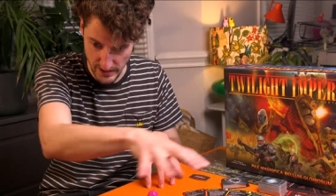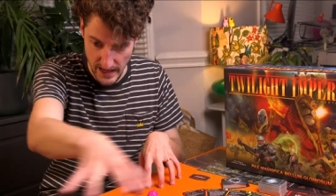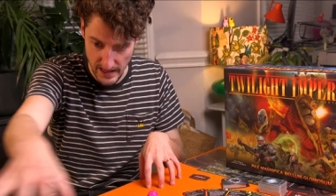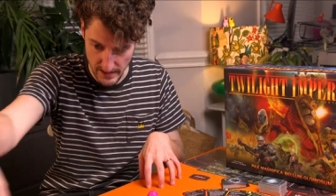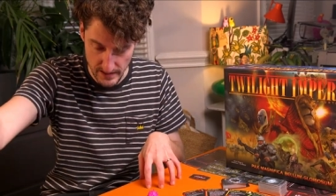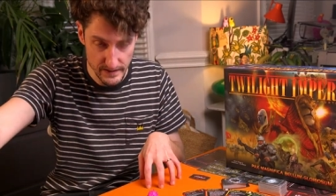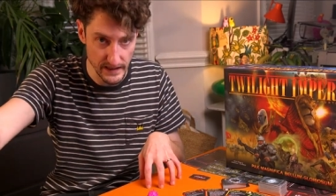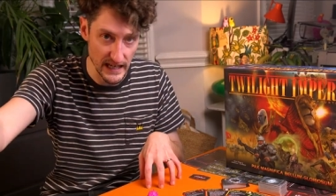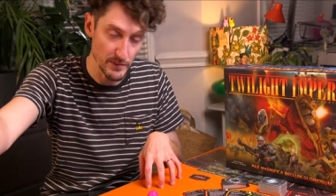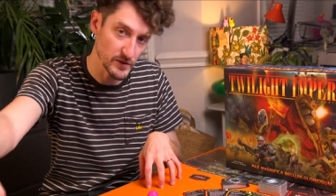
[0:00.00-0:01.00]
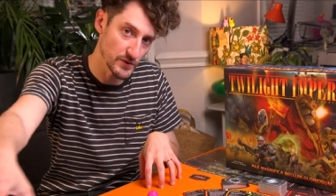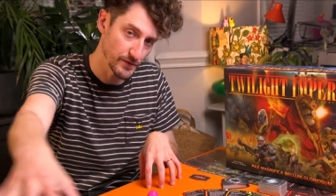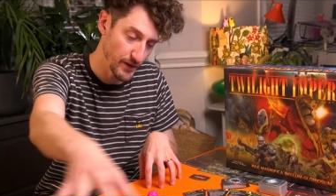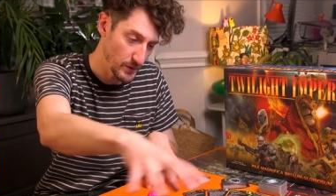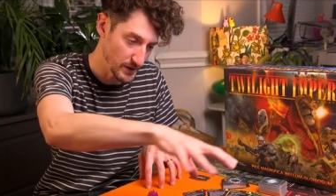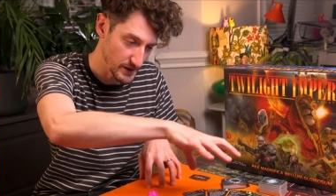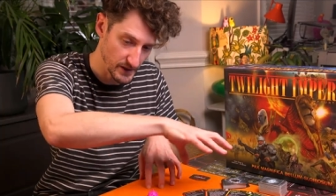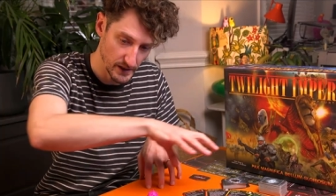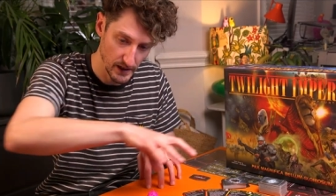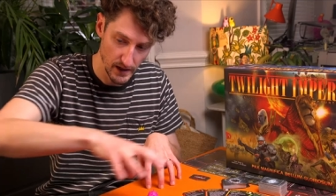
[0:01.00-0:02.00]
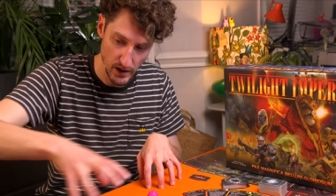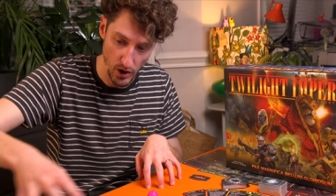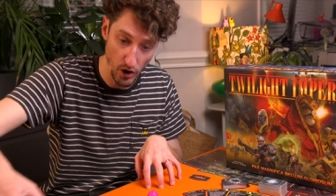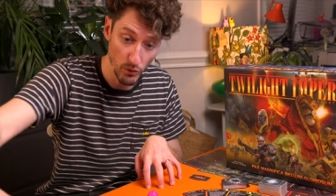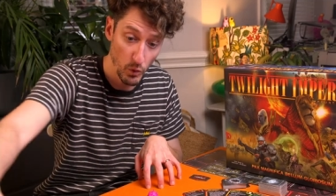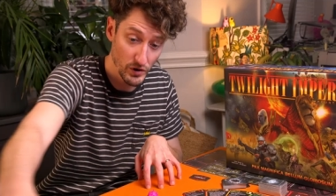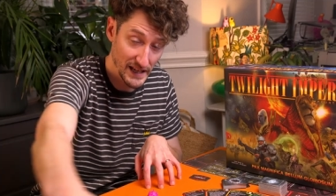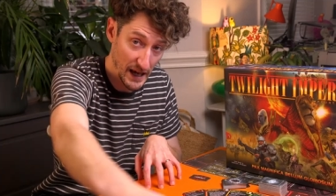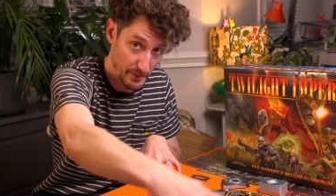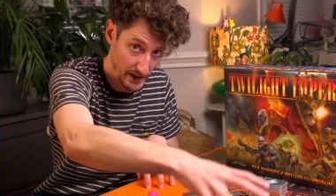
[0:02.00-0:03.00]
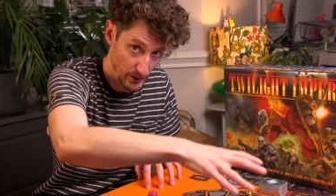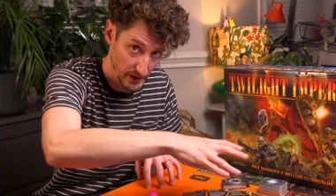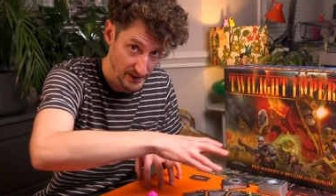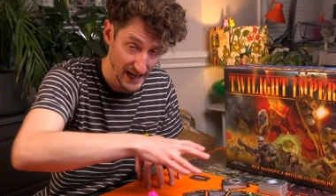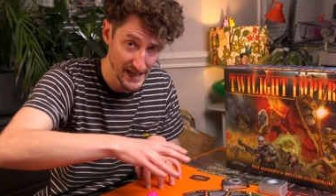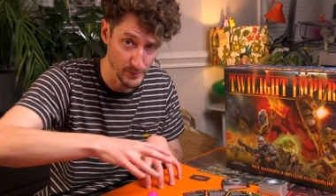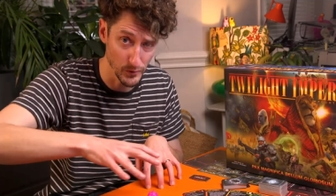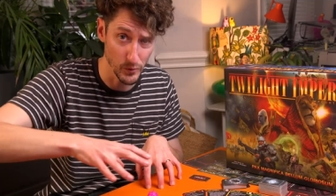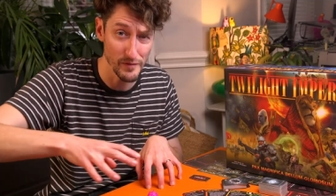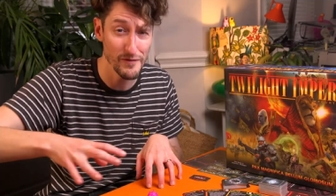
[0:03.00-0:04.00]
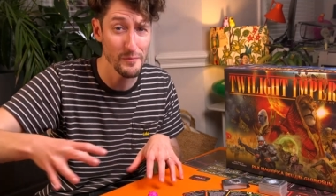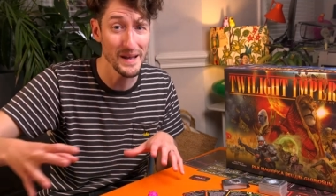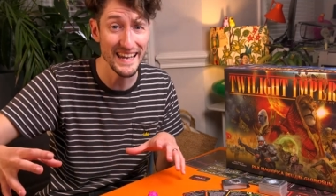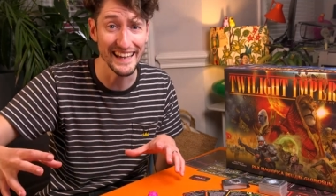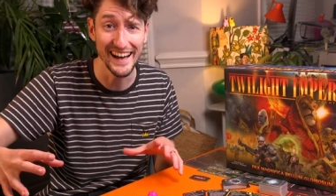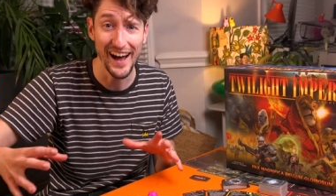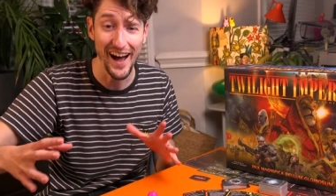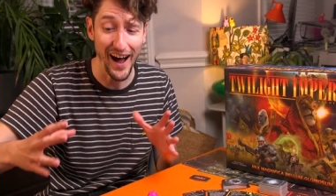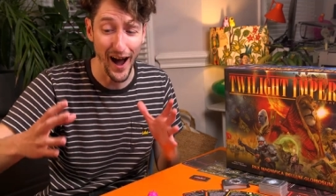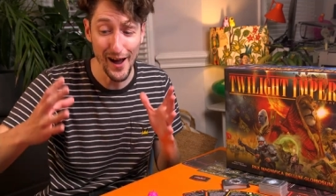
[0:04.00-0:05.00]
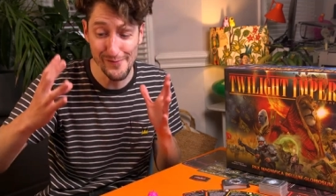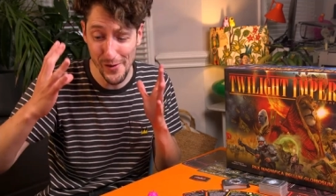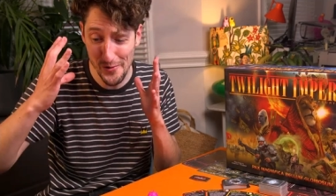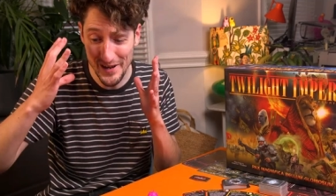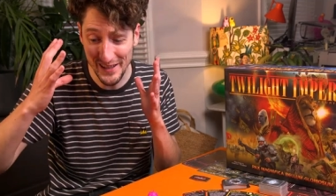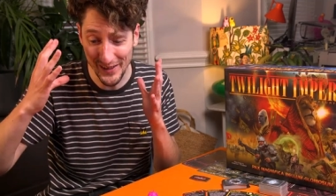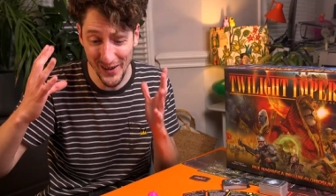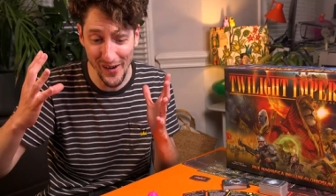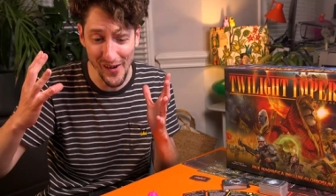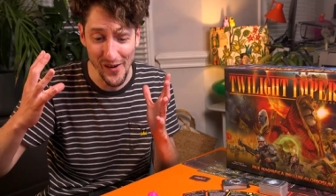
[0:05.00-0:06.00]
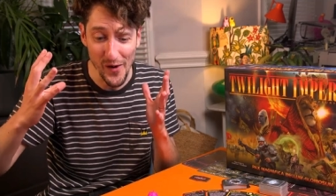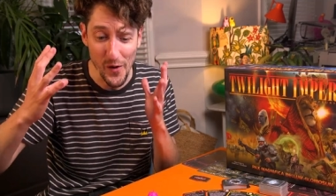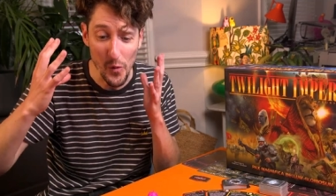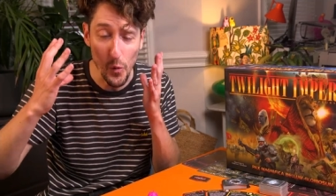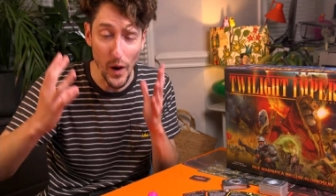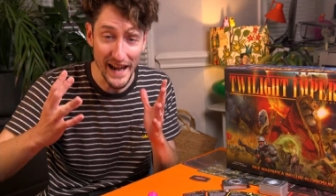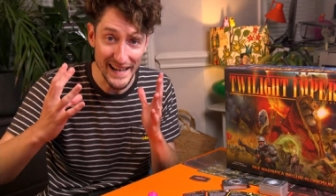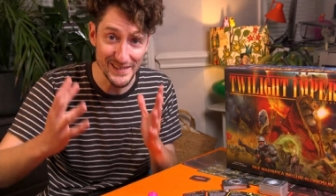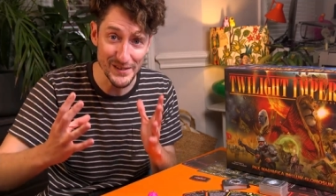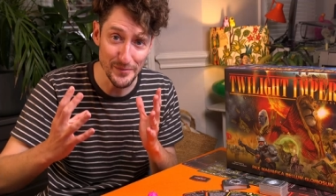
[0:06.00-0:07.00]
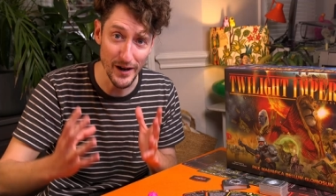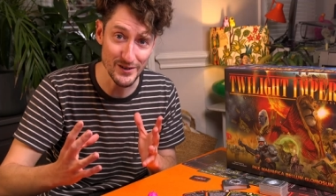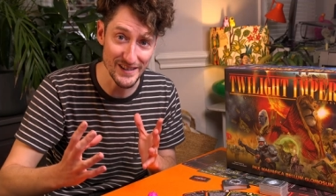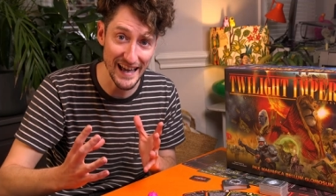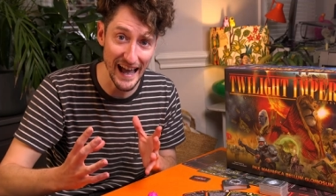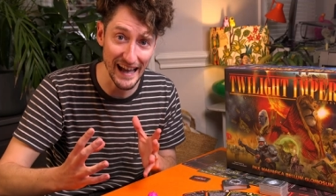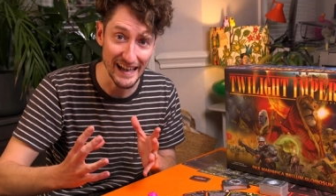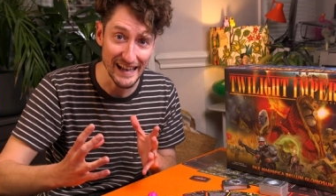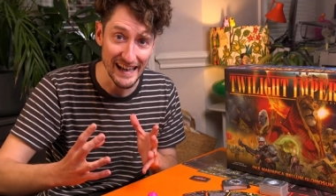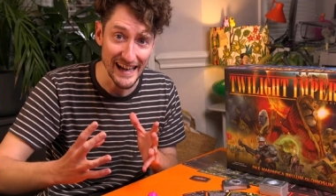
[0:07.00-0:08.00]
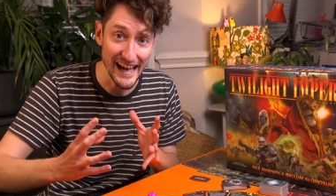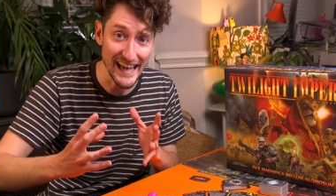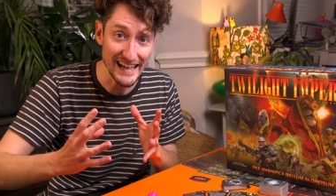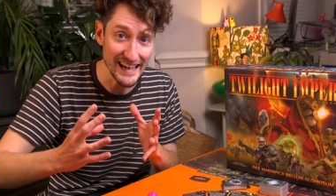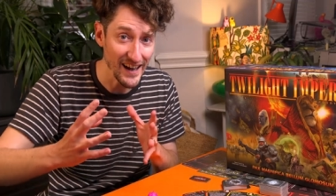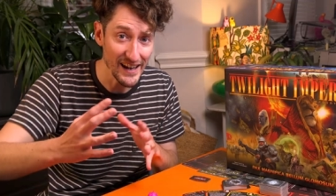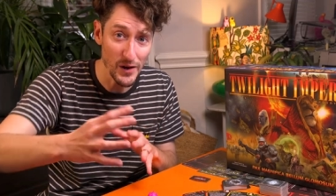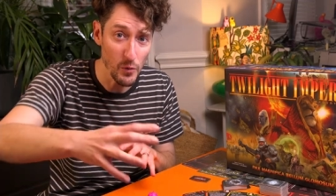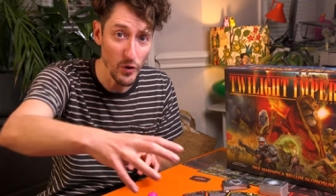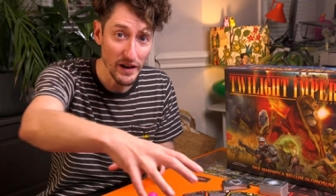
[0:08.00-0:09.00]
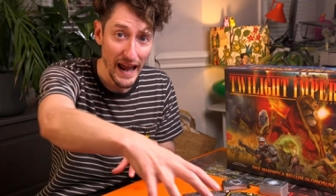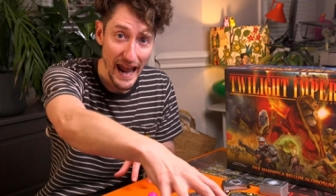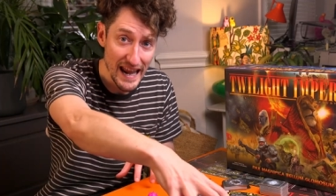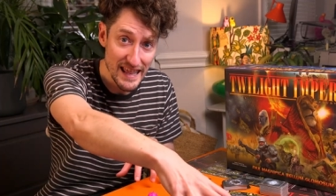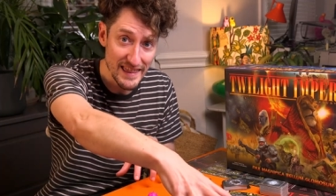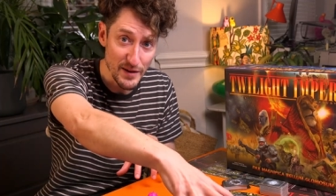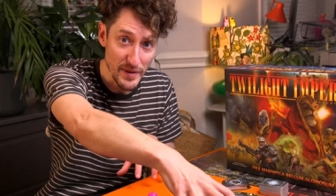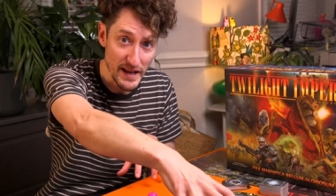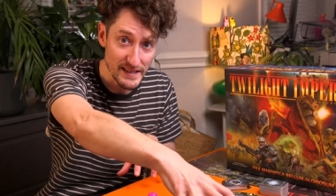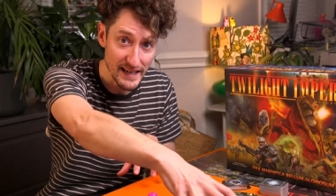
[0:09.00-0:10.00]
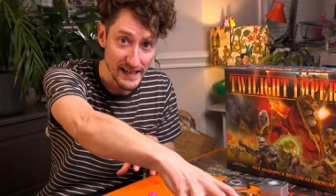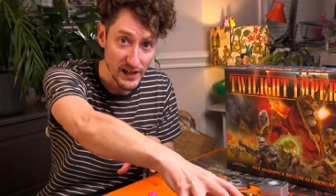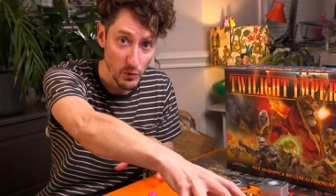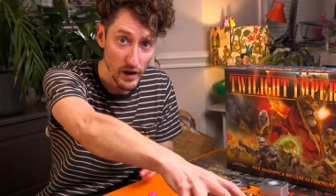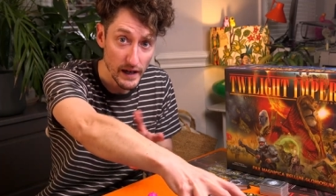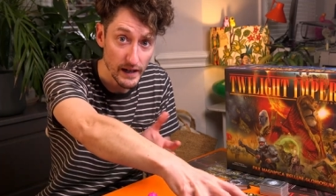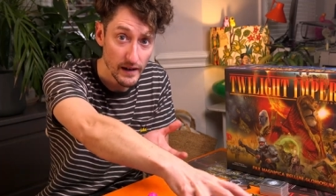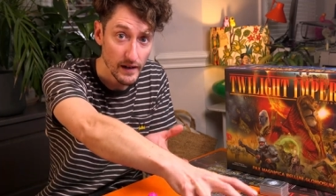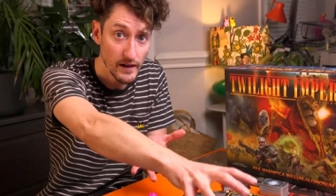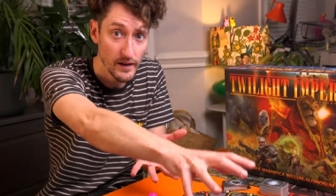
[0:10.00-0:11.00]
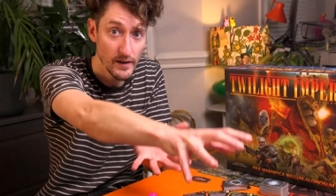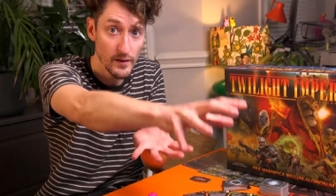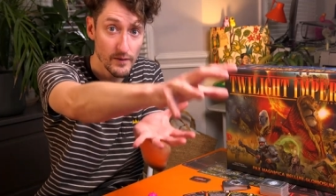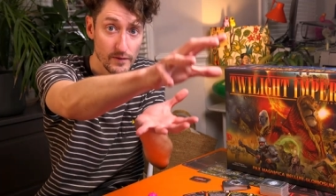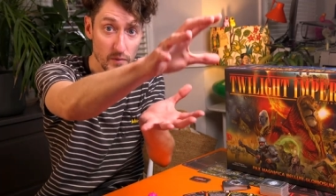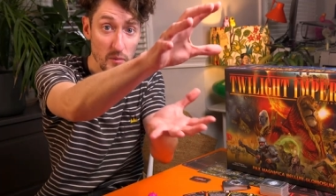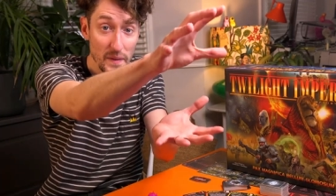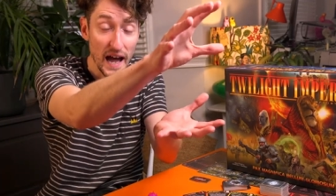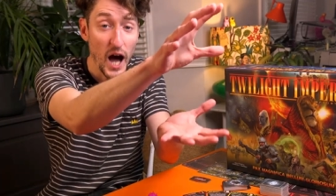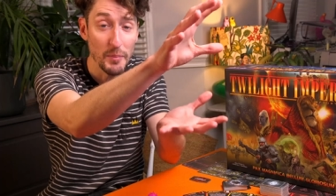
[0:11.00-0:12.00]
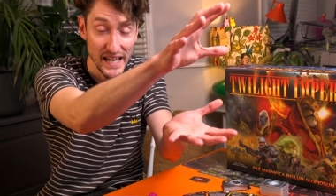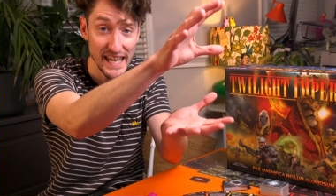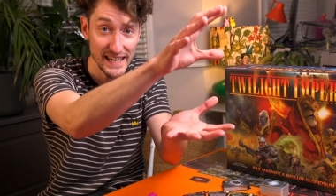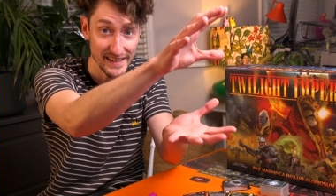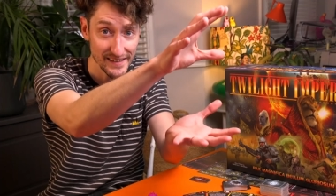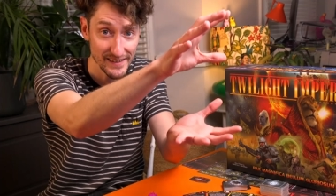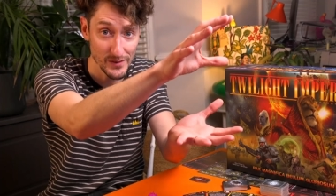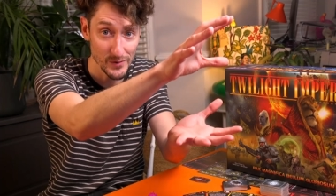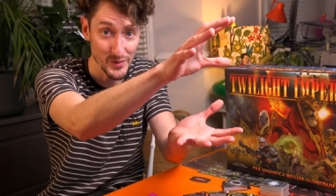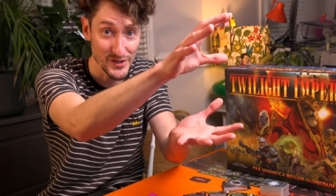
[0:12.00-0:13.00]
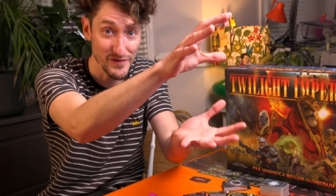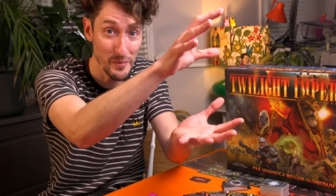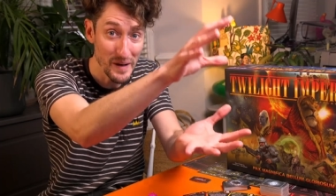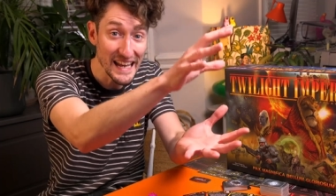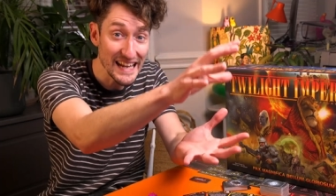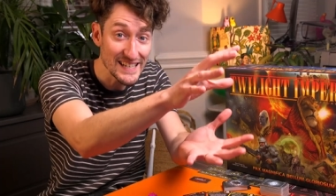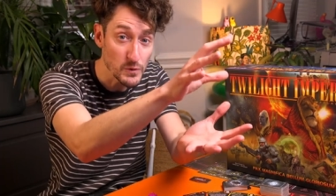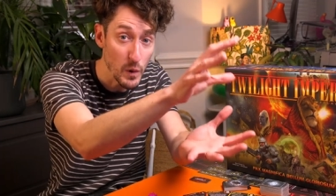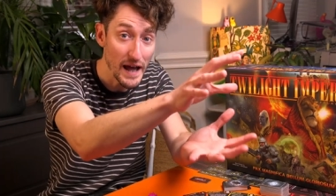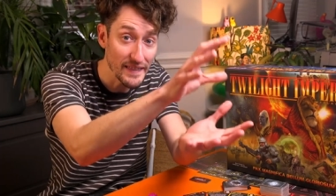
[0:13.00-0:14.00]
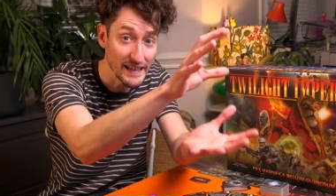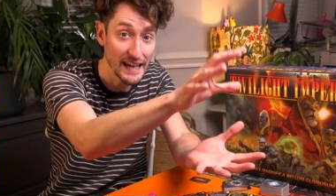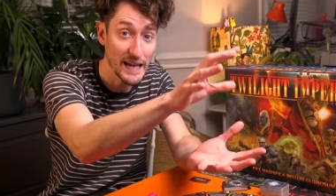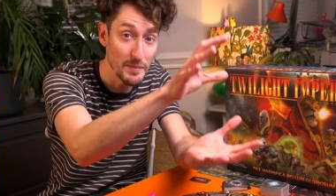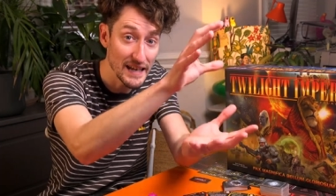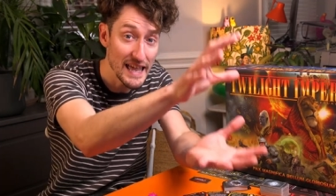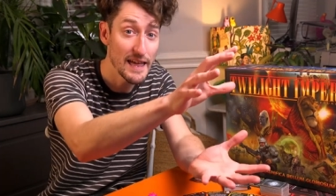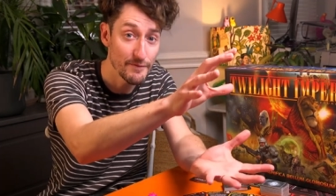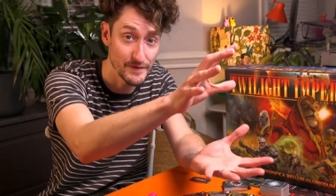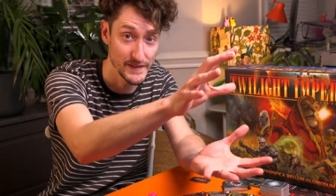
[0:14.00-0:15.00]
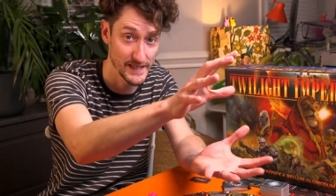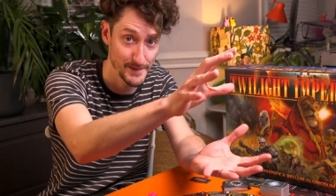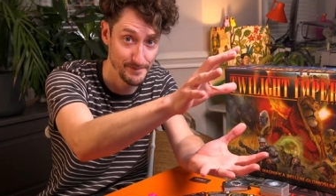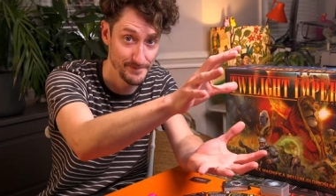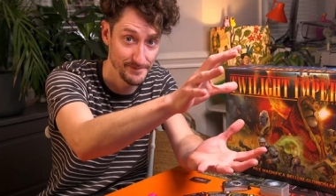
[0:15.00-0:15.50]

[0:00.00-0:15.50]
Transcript: here that keeps you focused on what's happening on the table. For me, I've already got way too much of that. And I don't want anything being taken away from the bit up here, which for me is where the game lives.